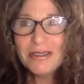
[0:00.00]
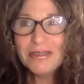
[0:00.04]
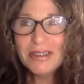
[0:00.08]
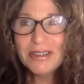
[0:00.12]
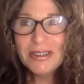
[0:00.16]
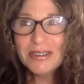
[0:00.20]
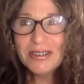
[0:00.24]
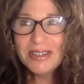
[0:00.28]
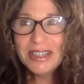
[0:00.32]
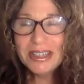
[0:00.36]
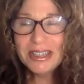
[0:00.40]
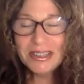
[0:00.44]

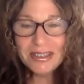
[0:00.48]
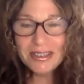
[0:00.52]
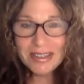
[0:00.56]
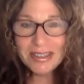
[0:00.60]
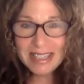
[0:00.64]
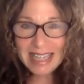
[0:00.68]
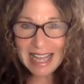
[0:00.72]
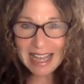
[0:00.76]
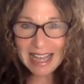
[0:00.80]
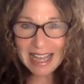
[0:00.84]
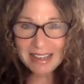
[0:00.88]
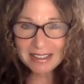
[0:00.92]
road to go
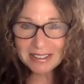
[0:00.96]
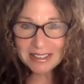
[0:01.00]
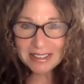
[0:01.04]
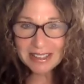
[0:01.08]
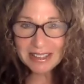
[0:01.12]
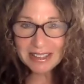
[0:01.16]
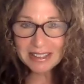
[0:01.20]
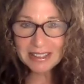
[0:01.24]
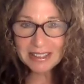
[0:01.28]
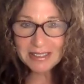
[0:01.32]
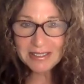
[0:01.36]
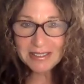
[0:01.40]
down
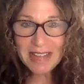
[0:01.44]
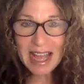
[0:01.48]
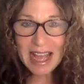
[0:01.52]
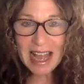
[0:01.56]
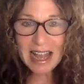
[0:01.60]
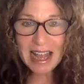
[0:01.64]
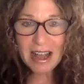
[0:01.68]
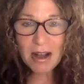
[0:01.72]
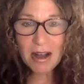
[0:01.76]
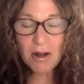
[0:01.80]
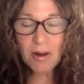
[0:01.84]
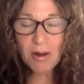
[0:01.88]
of
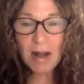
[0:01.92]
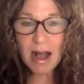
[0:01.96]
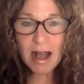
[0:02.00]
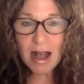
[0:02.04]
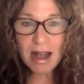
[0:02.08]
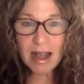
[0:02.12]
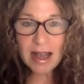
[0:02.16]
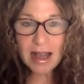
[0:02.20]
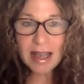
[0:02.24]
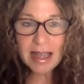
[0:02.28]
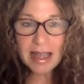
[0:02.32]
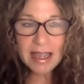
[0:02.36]
how
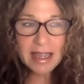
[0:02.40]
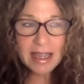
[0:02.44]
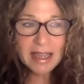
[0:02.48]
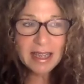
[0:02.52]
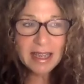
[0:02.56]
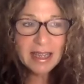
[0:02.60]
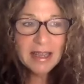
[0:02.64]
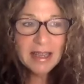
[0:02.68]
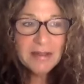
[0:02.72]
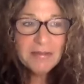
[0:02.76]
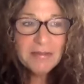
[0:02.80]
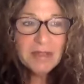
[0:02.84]

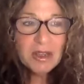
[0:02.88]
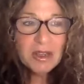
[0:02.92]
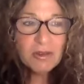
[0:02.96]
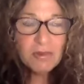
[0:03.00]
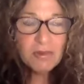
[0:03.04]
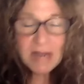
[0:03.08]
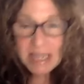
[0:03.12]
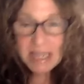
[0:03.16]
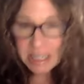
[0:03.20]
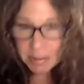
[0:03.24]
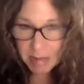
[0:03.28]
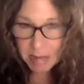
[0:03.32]
I
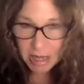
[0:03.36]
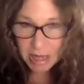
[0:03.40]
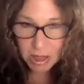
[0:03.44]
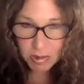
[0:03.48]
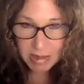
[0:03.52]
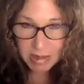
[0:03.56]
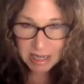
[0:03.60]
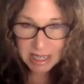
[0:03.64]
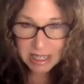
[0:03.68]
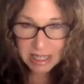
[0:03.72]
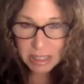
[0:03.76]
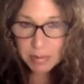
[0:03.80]
raised my
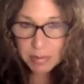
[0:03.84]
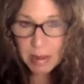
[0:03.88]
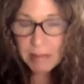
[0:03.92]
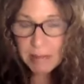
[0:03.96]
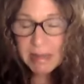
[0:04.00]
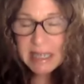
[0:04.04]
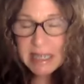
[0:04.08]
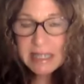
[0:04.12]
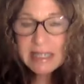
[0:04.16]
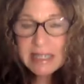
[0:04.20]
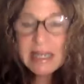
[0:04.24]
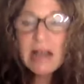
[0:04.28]
three kids by
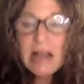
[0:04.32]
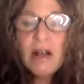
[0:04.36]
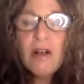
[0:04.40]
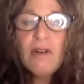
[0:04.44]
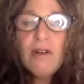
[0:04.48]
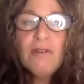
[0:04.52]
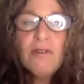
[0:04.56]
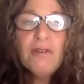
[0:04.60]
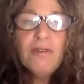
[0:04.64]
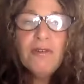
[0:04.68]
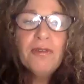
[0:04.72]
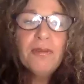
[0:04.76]

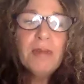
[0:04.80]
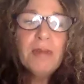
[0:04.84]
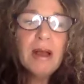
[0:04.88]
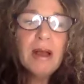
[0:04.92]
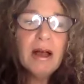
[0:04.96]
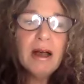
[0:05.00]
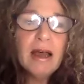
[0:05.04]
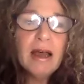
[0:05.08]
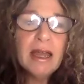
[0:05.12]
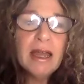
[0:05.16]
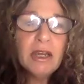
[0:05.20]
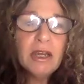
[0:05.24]
myself.
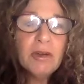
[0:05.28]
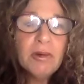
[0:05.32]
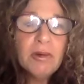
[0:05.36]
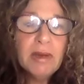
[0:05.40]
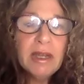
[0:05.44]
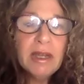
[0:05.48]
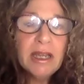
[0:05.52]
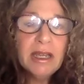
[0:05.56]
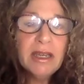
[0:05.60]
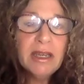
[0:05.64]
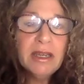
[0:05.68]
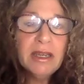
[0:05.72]
I
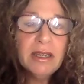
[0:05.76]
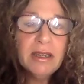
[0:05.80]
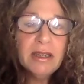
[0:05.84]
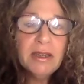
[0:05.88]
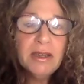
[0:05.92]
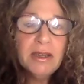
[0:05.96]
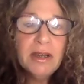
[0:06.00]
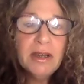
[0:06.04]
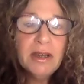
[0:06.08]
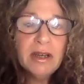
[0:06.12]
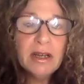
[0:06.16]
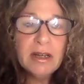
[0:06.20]

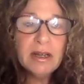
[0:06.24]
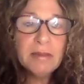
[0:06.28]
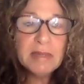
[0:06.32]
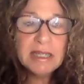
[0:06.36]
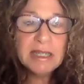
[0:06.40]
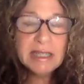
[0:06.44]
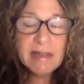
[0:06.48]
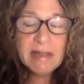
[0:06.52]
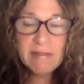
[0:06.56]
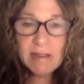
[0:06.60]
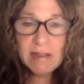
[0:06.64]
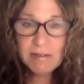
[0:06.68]
created a
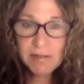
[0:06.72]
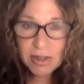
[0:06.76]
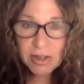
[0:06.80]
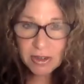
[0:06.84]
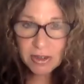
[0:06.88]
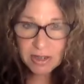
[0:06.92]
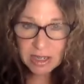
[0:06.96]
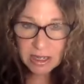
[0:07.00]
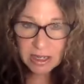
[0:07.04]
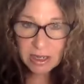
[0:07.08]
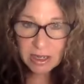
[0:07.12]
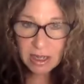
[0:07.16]
seven-figure
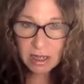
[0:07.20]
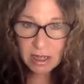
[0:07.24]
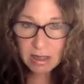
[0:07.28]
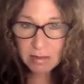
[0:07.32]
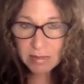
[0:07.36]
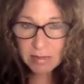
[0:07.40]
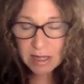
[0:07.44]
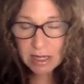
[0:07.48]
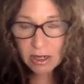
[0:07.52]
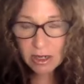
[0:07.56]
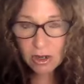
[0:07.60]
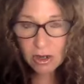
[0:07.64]
income
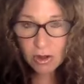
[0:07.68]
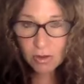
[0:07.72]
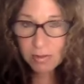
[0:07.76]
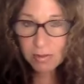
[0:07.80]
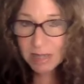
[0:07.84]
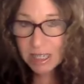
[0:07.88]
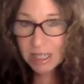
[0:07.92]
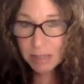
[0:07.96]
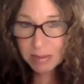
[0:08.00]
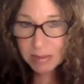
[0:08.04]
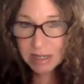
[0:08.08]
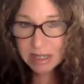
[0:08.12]
in a
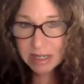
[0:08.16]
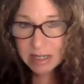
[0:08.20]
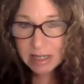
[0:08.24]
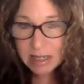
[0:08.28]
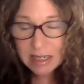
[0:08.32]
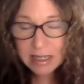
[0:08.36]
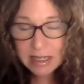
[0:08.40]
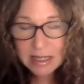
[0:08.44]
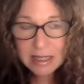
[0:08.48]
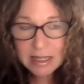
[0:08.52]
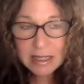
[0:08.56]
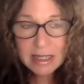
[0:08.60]
home-based
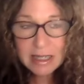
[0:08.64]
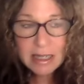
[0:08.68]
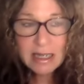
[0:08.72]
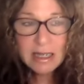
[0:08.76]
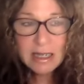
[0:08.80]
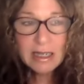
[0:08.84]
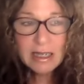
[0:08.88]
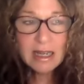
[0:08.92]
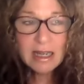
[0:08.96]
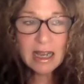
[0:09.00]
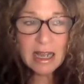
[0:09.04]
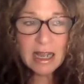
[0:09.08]
business.
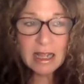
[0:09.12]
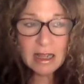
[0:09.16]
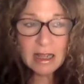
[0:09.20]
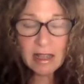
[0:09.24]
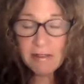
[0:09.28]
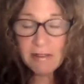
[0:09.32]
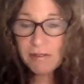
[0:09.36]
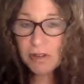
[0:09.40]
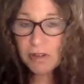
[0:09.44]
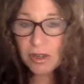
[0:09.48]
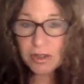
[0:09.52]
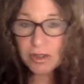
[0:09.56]
I
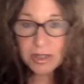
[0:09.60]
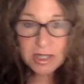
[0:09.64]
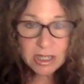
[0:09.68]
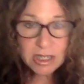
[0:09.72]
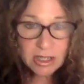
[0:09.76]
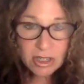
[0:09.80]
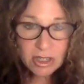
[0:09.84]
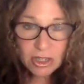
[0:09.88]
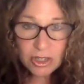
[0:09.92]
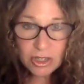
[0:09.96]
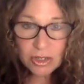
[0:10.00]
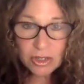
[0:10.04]
left nursing
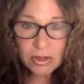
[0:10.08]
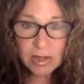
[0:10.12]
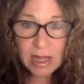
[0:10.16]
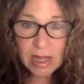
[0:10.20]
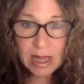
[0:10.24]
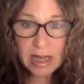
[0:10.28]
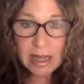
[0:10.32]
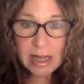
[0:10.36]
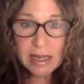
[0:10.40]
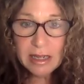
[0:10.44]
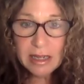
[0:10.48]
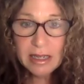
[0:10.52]
to do
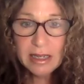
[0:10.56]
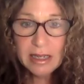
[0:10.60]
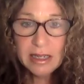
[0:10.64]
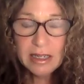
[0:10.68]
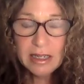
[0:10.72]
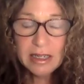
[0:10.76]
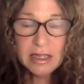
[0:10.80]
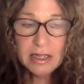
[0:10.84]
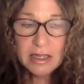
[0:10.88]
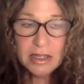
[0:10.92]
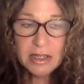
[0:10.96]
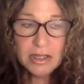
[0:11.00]
that.
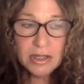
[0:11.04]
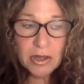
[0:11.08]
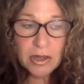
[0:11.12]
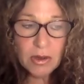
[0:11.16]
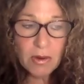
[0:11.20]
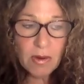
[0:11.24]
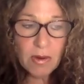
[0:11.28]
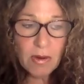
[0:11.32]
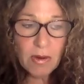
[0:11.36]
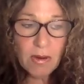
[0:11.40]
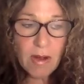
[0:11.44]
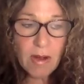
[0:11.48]

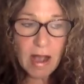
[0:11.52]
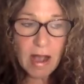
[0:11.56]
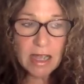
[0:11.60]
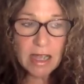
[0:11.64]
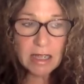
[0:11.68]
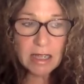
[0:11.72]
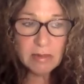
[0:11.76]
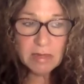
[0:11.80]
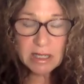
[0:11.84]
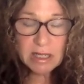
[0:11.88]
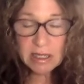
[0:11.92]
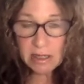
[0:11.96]
So I
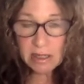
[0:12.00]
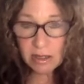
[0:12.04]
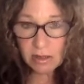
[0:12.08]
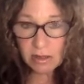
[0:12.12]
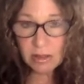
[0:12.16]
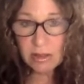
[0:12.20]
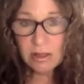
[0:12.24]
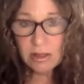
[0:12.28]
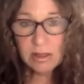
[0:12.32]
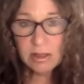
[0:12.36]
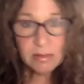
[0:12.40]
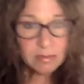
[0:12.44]
am
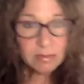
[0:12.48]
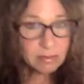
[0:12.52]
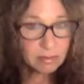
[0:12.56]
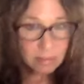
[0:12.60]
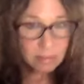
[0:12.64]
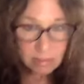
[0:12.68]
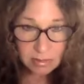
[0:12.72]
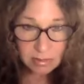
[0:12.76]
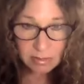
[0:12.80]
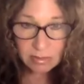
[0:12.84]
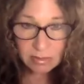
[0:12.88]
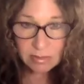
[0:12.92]
skilled
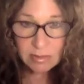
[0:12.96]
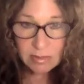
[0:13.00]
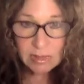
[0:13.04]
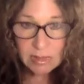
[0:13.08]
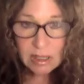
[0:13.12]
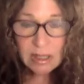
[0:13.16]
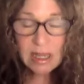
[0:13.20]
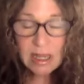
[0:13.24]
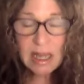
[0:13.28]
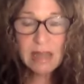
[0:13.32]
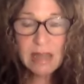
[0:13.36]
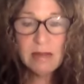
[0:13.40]

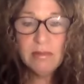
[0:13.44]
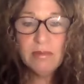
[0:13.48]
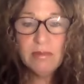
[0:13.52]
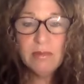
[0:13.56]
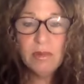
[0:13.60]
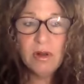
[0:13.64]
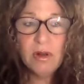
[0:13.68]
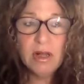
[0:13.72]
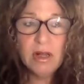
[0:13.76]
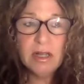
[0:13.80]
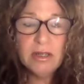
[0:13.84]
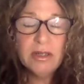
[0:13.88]
in that
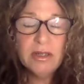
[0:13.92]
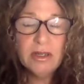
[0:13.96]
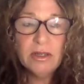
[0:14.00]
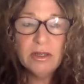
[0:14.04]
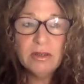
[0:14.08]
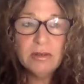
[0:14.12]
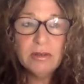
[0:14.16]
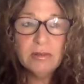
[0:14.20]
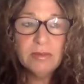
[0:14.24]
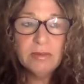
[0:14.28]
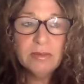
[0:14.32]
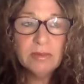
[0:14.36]

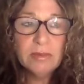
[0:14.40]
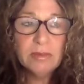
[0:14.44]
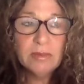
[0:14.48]
also.